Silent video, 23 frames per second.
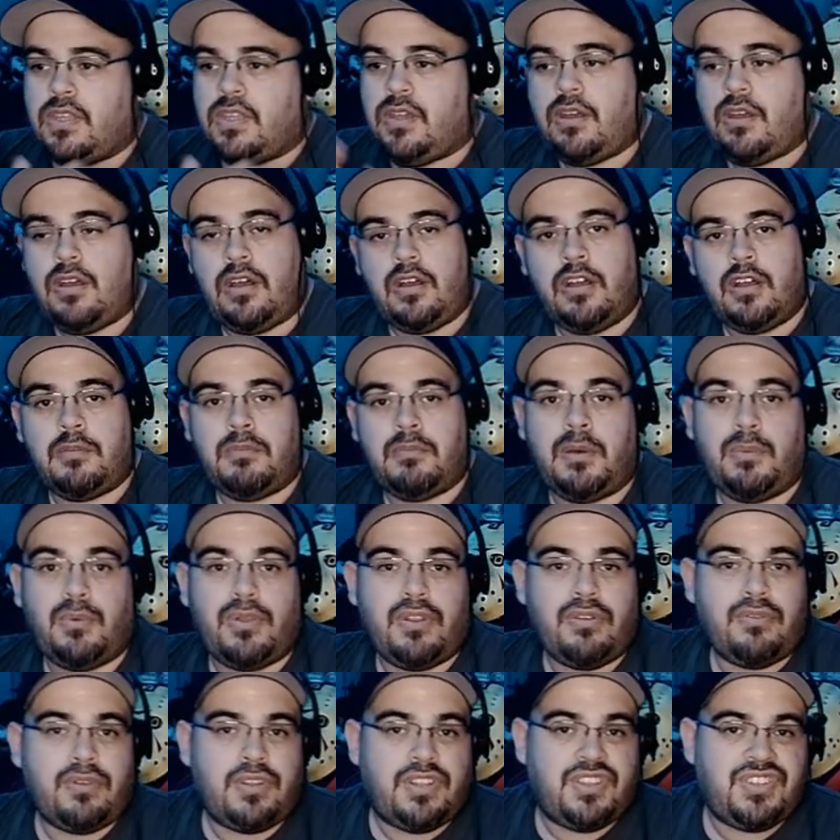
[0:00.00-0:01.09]
Uh, hook them up
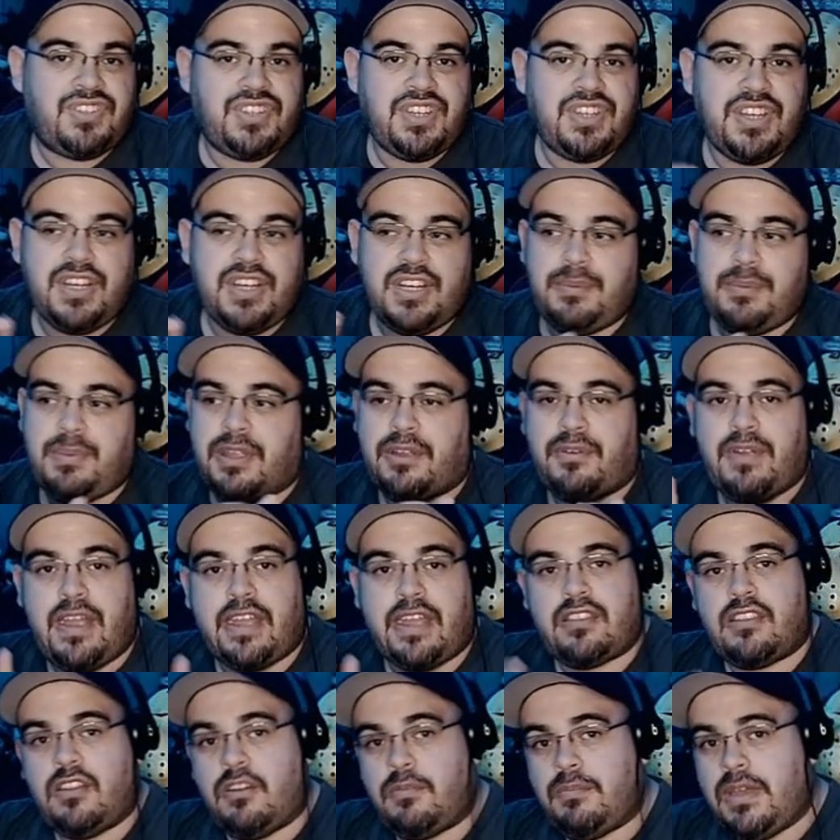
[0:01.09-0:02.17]
with, with a sub and
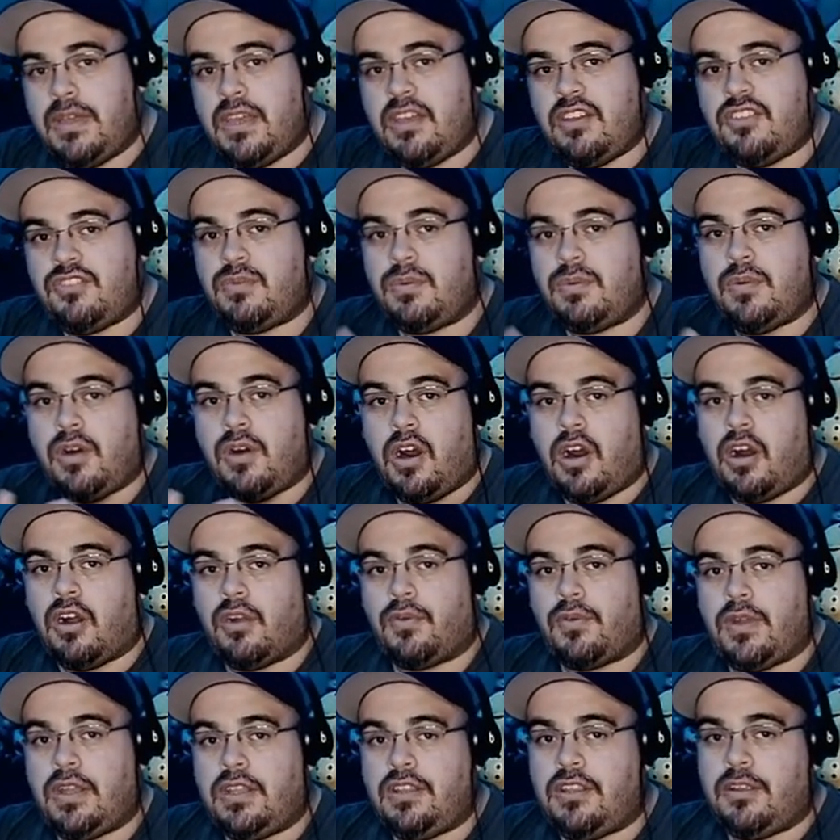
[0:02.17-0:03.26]
crack their bells. We will all
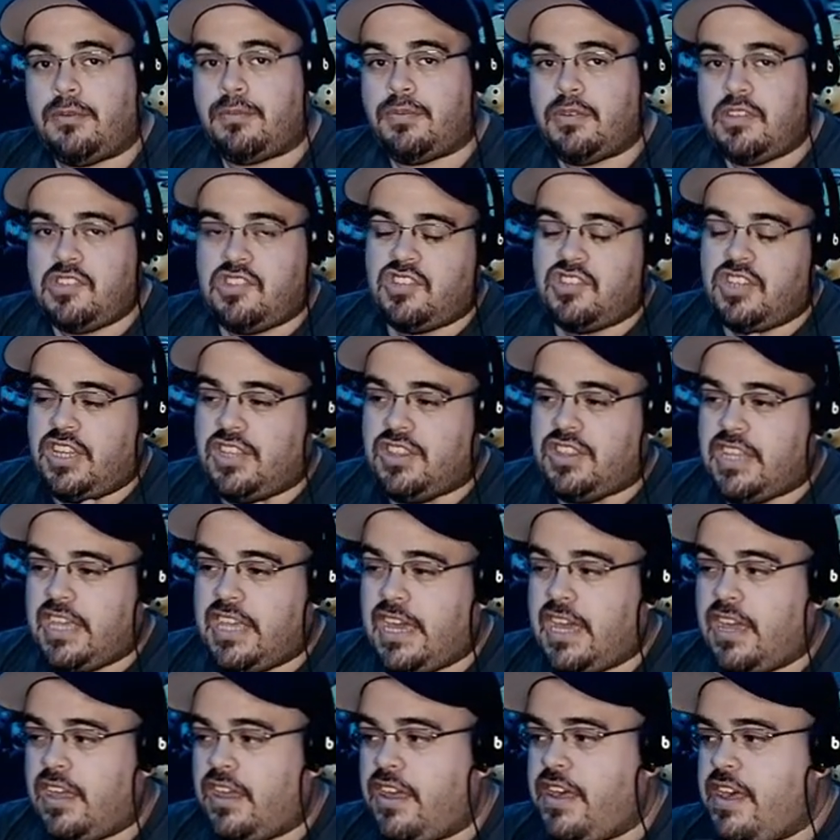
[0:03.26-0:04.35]
greatly appreciate
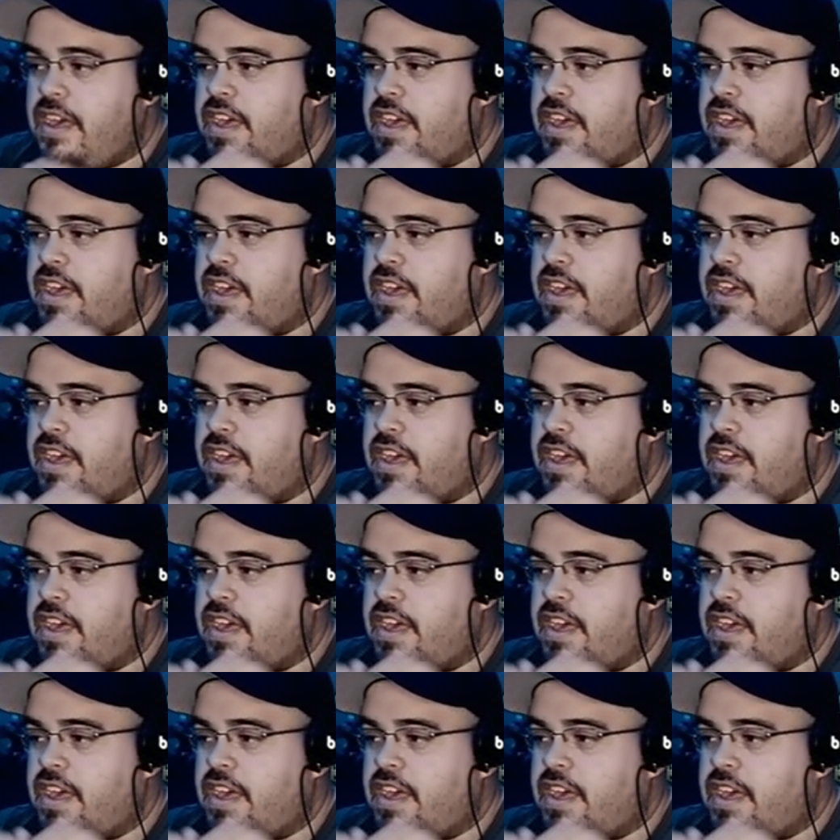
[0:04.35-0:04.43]
that.